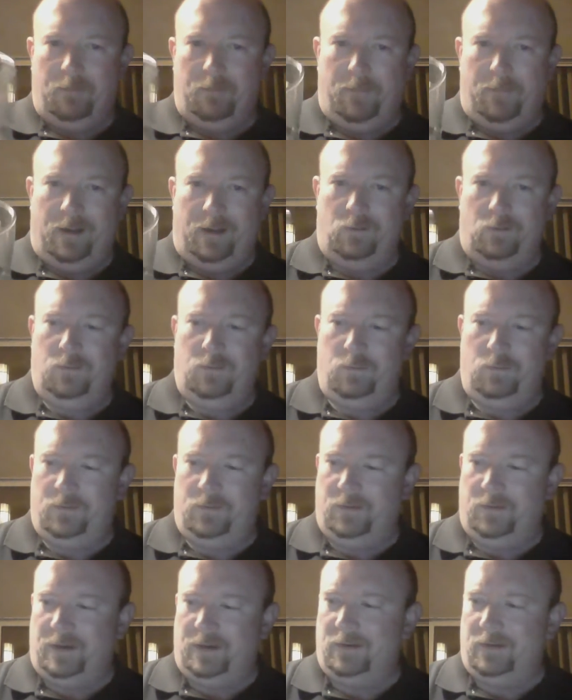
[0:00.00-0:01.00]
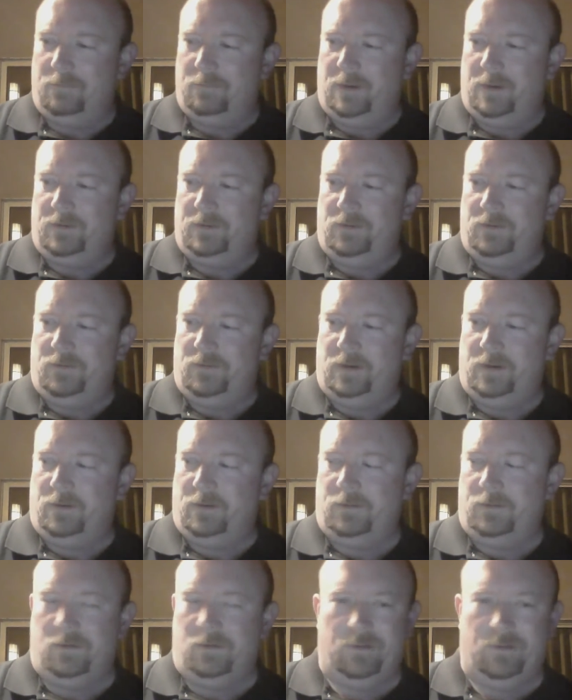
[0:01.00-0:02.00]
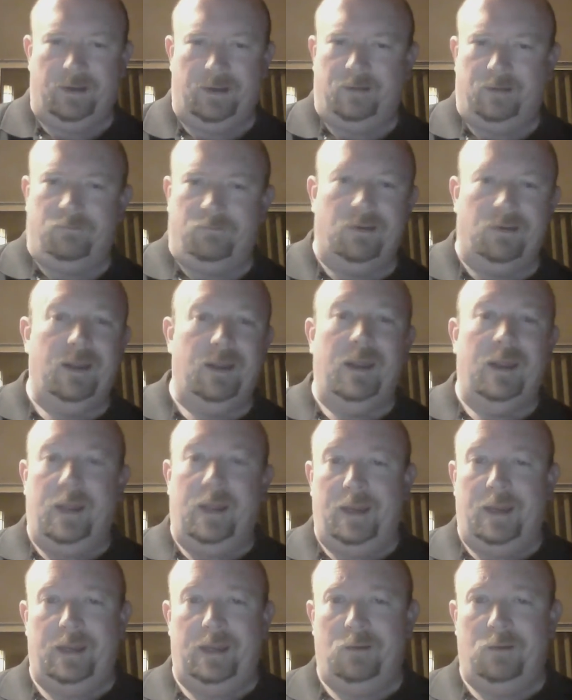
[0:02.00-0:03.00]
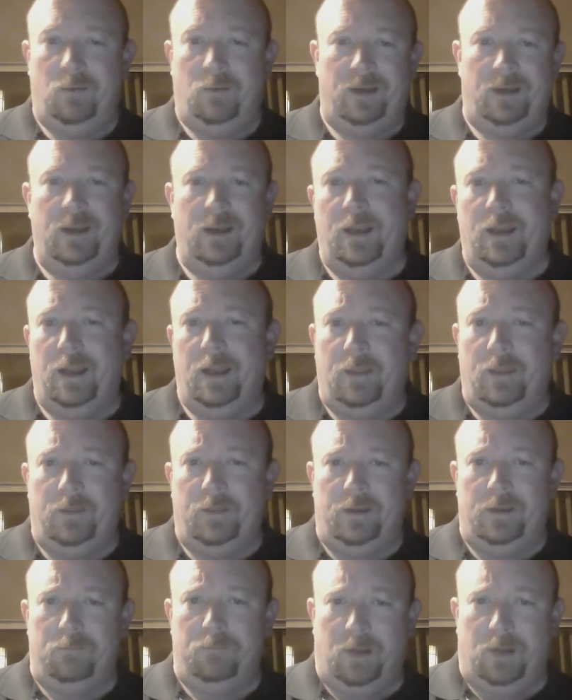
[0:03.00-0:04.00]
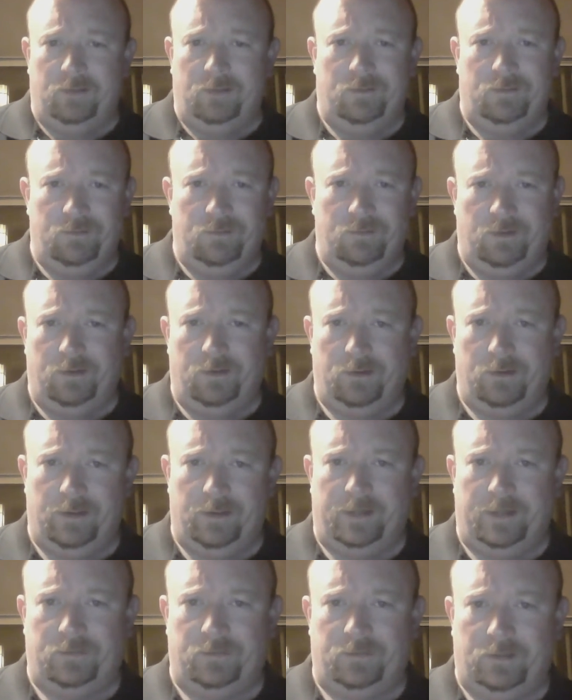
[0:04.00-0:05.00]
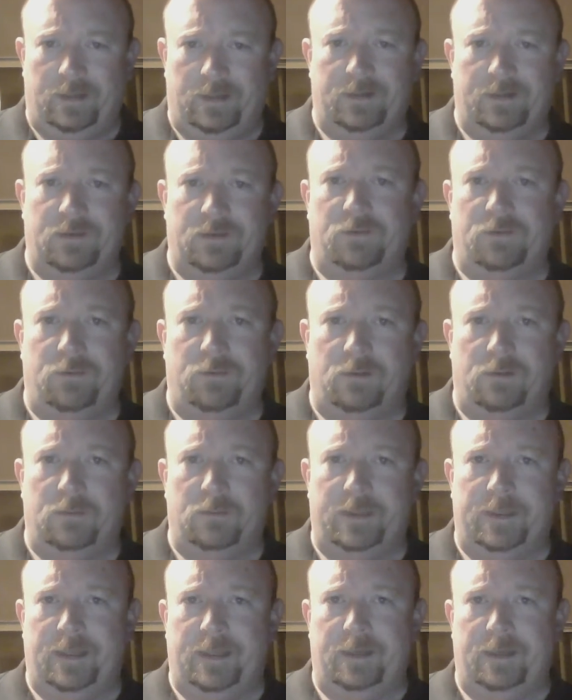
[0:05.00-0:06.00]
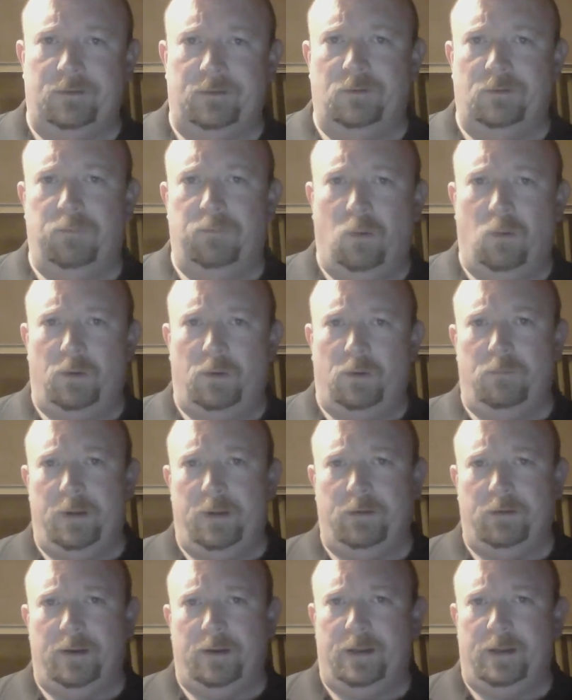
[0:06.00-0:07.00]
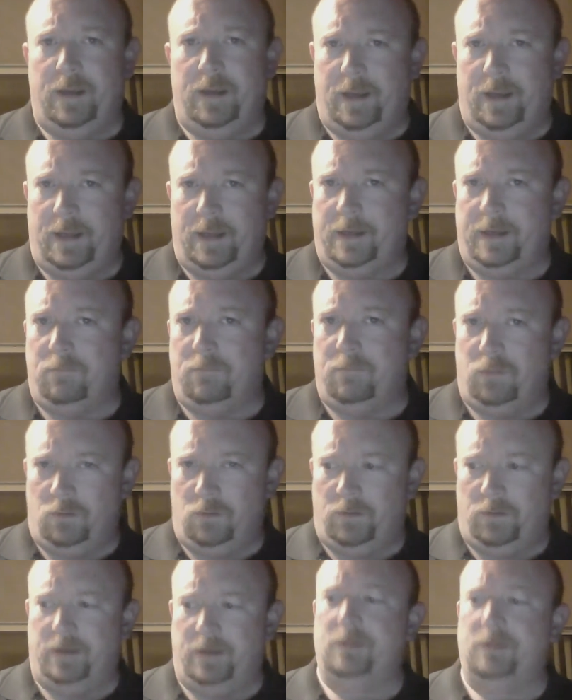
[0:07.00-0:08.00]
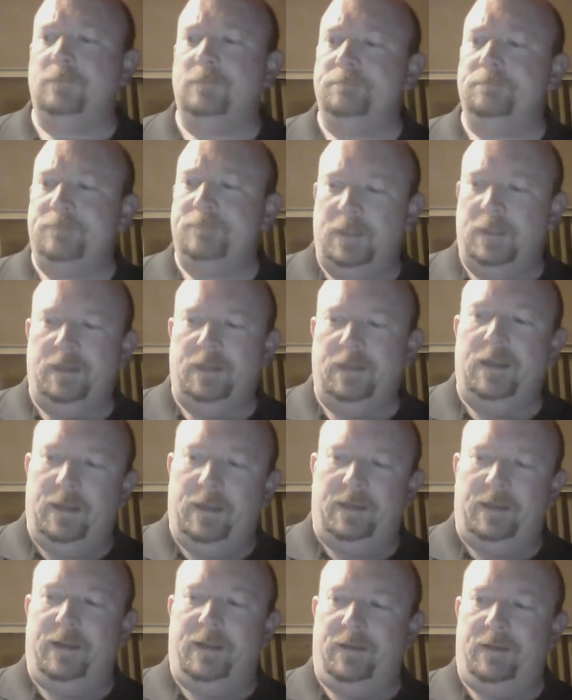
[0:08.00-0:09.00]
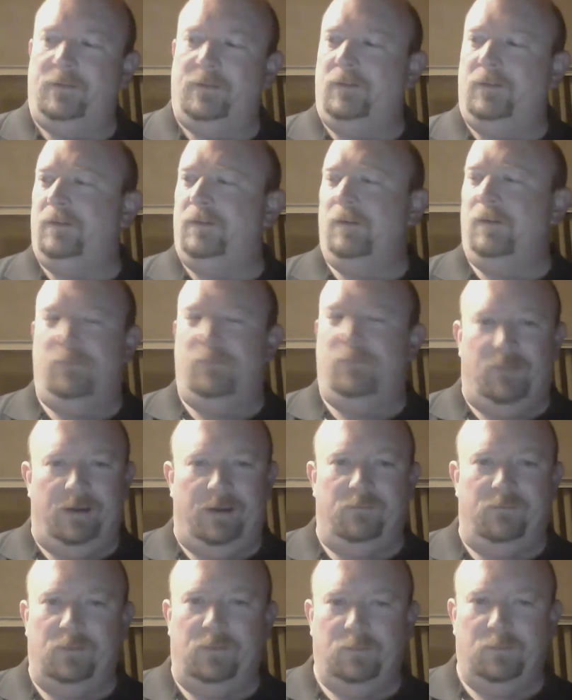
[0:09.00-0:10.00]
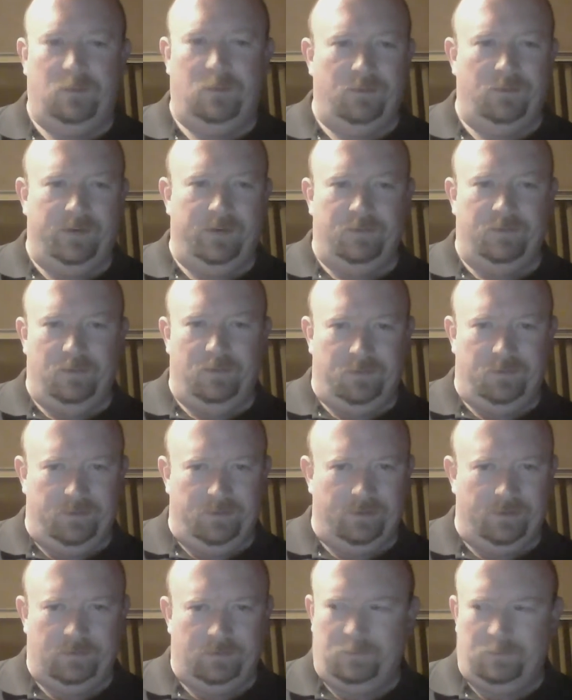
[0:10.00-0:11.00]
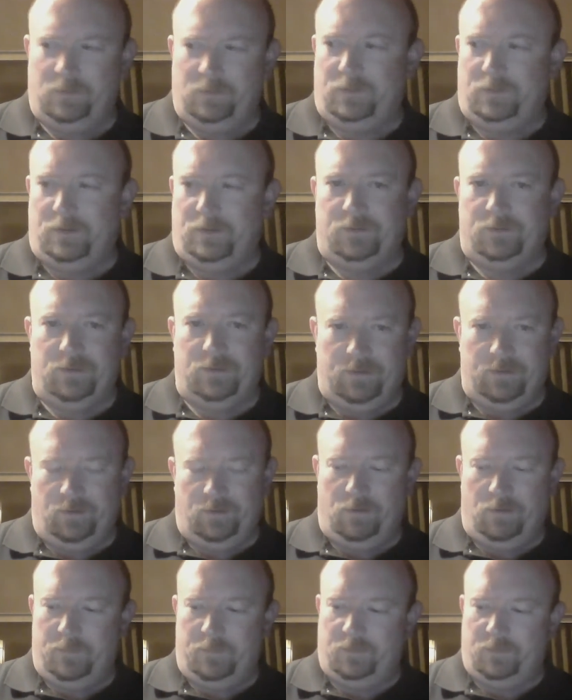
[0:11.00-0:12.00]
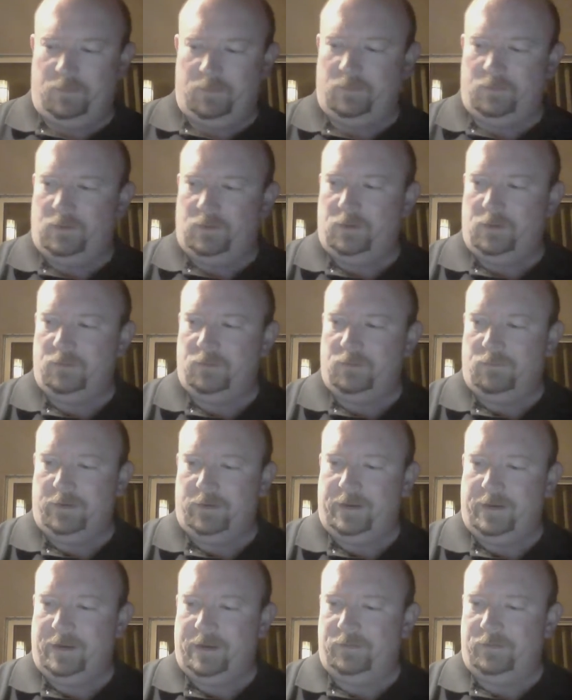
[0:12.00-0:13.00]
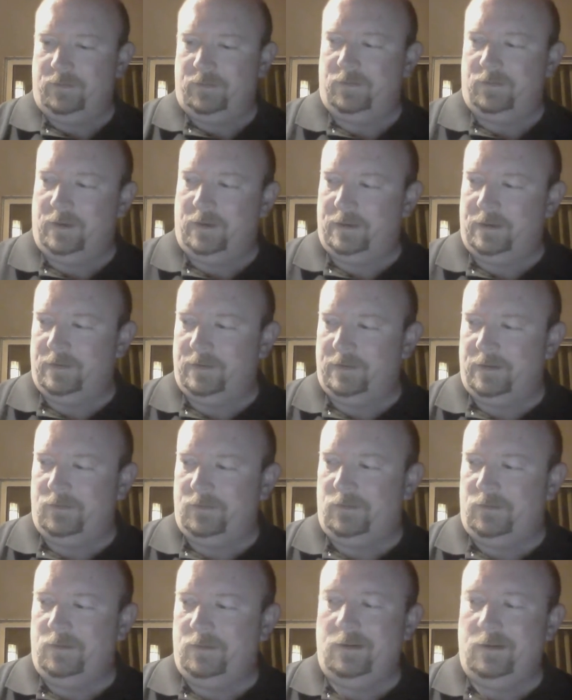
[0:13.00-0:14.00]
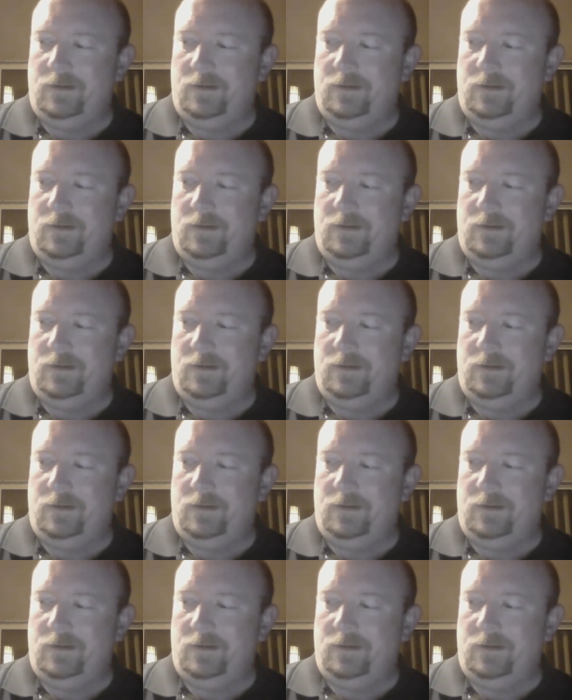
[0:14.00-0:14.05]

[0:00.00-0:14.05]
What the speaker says: mouth, which I guess Boston Shakers don't have. Anyway, the Boston Shaker glass, the glass that you normally get poured beer in at a brewery, is fine for the breweries, but you're not supposed to use it at home. You're supposed to use variations like this.